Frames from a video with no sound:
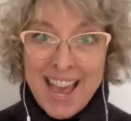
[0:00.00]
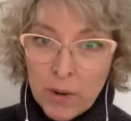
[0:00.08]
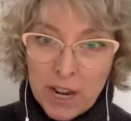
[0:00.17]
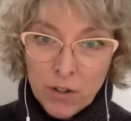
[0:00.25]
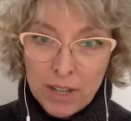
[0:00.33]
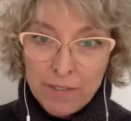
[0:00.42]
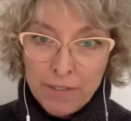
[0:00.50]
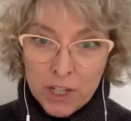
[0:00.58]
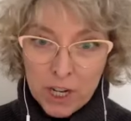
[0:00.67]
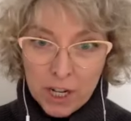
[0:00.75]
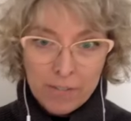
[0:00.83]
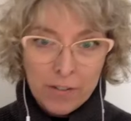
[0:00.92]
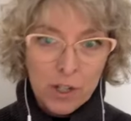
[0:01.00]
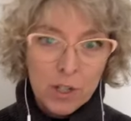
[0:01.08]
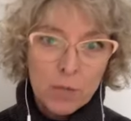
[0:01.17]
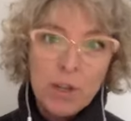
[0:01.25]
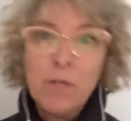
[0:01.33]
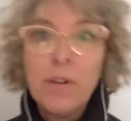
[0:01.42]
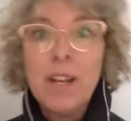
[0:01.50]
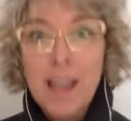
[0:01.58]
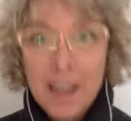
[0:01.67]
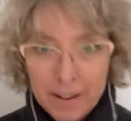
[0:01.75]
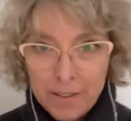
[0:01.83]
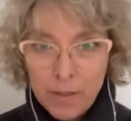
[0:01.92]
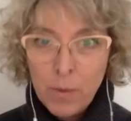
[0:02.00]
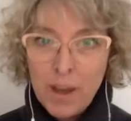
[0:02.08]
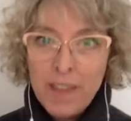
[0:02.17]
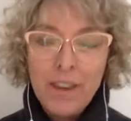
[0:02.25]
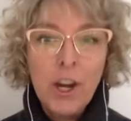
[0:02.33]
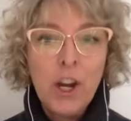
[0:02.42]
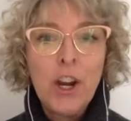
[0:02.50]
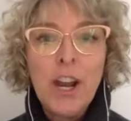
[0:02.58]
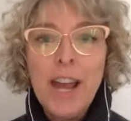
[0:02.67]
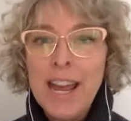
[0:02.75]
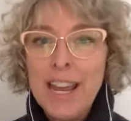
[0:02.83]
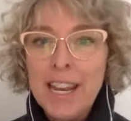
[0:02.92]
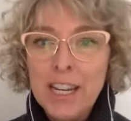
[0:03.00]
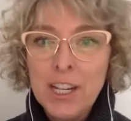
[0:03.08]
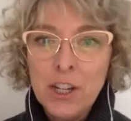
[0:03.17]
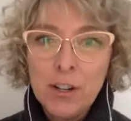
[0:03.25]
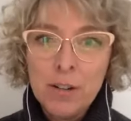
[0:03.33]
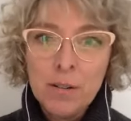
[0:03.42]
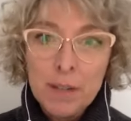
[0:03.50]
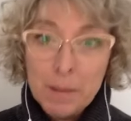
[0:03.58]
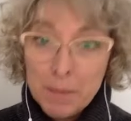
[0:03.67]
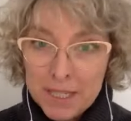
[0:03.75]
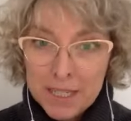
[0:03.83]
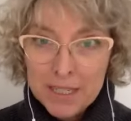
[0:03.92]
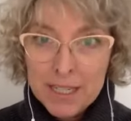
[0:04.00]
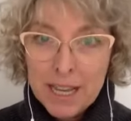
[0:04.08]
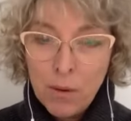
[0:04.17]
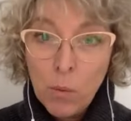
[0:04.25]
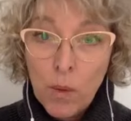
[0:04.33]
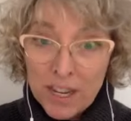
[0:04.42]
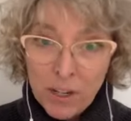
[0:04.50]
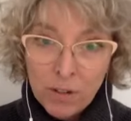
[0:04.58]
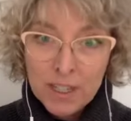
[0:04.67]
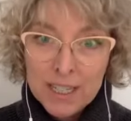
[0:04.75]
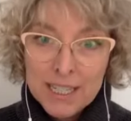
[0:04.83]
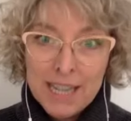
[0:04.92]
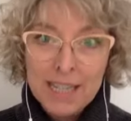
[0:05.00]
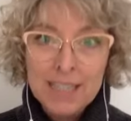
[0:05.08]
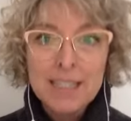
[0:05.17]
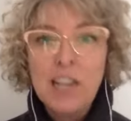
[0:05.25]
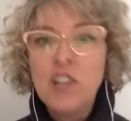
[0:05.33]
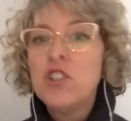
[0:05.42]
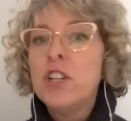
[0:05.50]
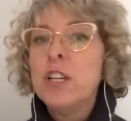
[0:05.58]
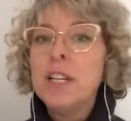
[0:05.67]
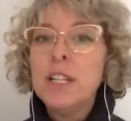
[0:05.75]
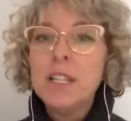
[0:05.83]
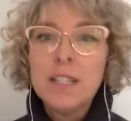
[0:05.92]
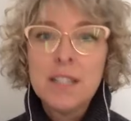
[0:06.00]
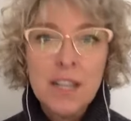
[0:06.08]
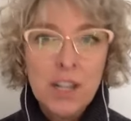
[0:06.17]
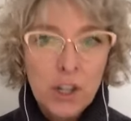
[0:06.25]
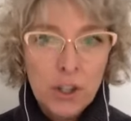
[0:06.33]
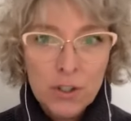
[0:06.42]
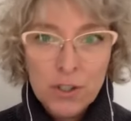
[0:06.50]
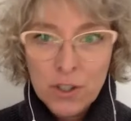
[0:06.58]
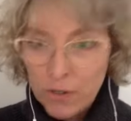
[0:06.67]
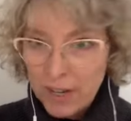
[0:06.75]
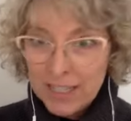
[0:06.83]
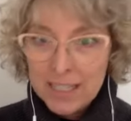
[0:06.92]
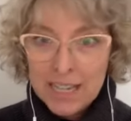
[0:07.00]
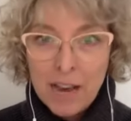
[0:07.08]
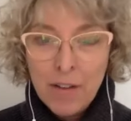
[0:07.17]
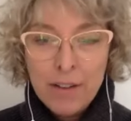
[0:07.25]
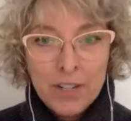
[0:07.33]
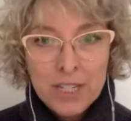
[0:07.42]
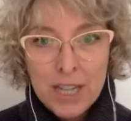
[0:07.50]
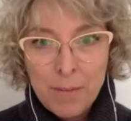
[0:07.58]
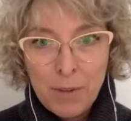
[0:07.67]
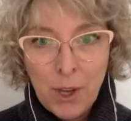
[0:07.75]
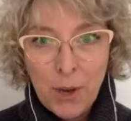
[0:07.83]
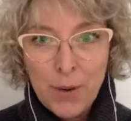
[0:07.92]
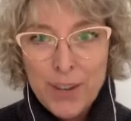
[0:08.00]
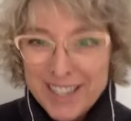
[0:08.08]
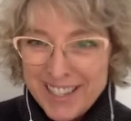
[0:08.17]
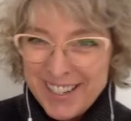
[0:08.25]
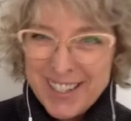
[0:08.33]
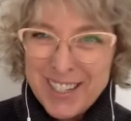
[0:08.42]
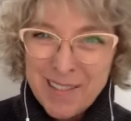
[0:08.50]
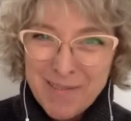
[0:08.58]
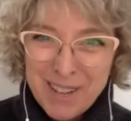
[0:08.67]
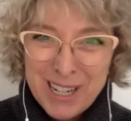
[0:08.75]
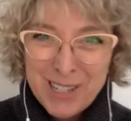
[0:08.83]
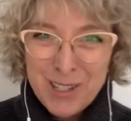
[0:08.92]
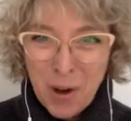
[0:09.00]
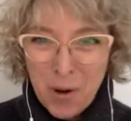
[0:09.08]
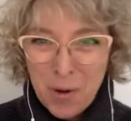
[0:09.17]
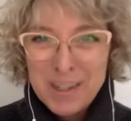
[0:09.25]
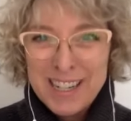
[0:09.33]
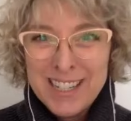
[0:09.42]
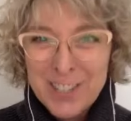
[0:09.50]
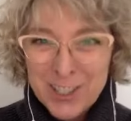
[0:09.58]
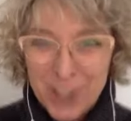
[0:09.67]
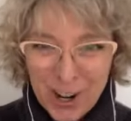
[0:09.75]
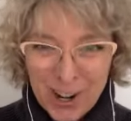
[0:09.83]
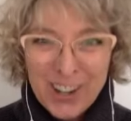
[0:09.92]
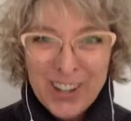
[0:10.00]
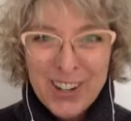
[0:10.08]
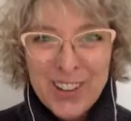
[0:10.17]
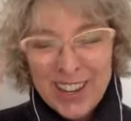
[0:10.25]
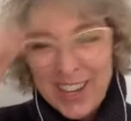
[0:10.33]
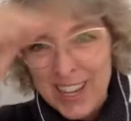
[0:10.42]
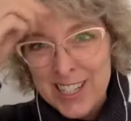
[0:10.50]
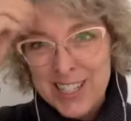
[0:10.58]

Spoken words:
natural light photographers where you're relying on the weather and you're limited to when you can take sessions and you're stressed out every time you go into somebody's home and it's dark and all that kind of